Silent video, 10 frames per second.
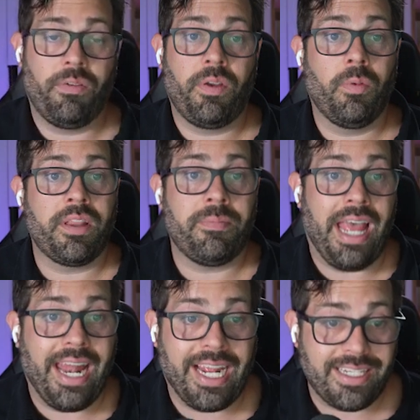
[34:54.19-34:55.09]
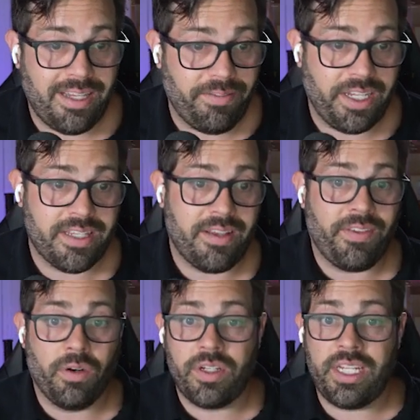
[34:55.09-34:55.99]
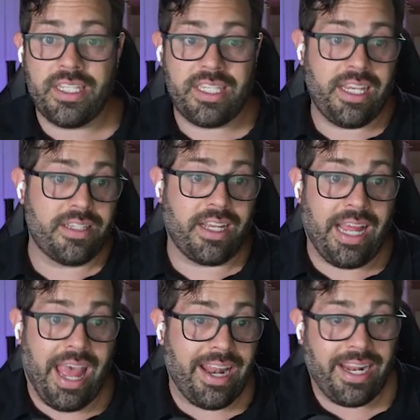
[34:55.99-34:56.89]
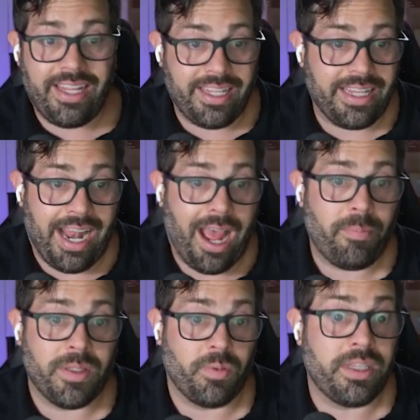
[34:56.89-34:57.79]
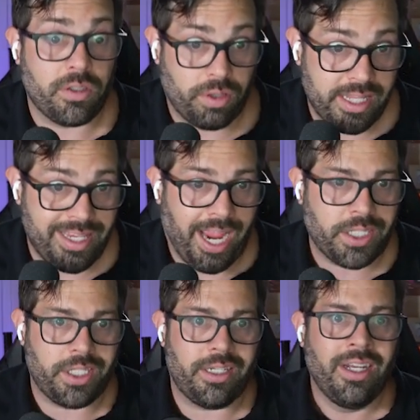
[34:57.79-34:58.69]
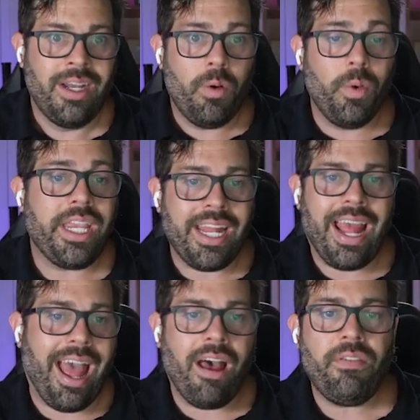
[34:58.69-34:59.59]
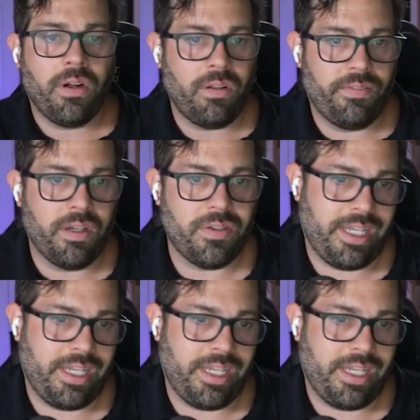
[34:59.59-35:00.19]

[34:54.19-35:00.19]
if you want them to add activities, if your TC is going to add anything that happens with the transaction, we can have all of those